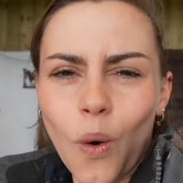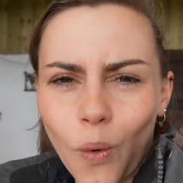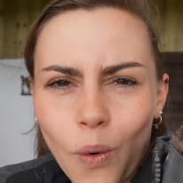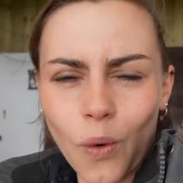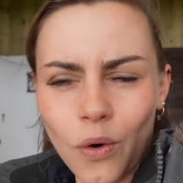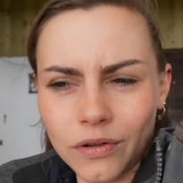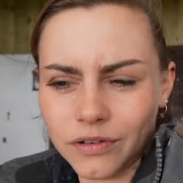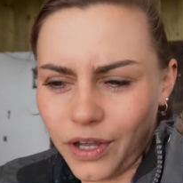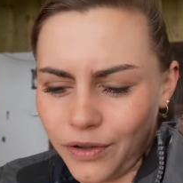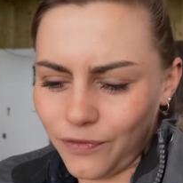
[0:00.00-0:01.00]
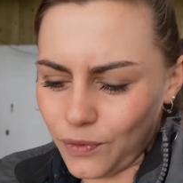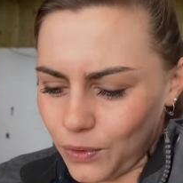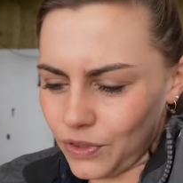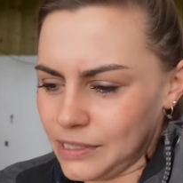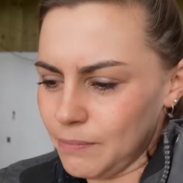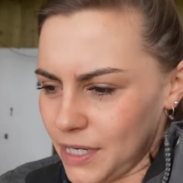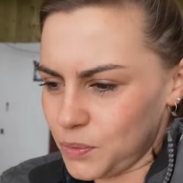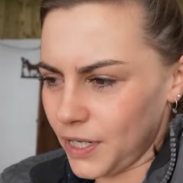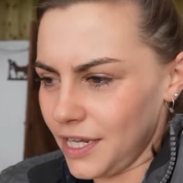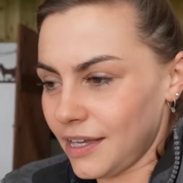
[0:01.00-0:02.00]
or go for this
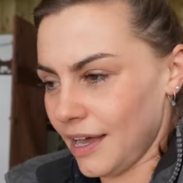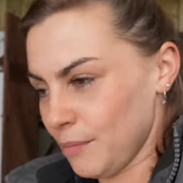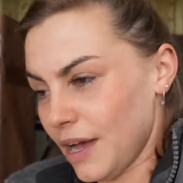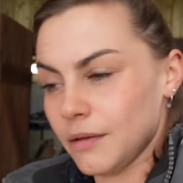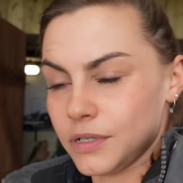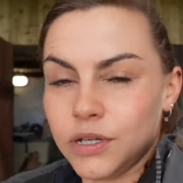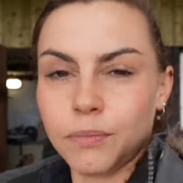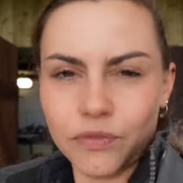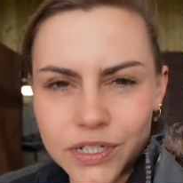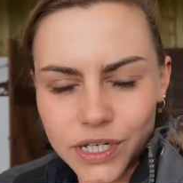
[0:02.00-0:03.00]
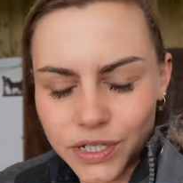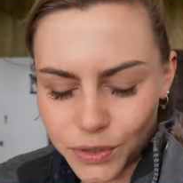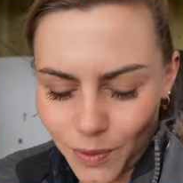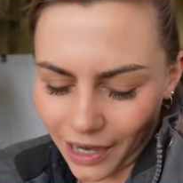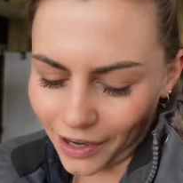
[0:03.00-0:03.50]
midweek and perhaps do Bovington as well.